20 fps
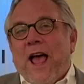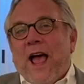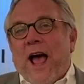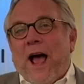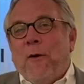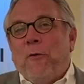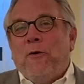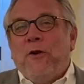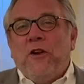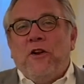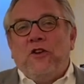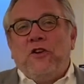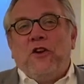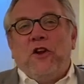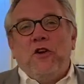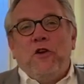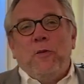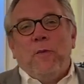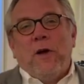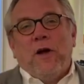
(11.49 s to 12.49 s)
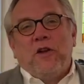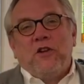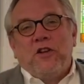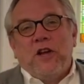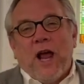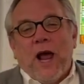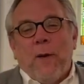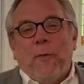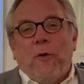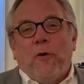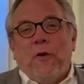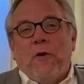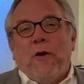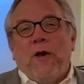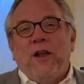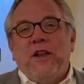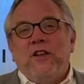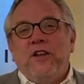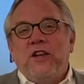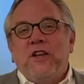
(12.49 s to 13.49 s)
I wanted to show you Bell Chapel
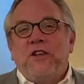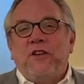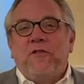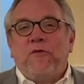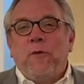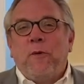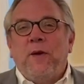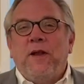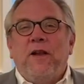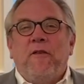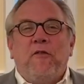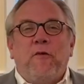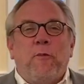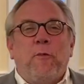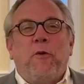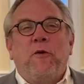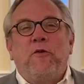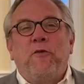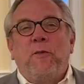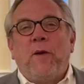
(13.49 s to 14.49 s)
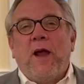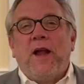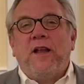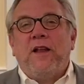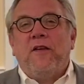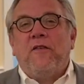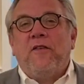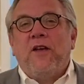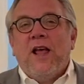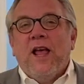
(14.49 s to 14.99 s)
just from a different perspective.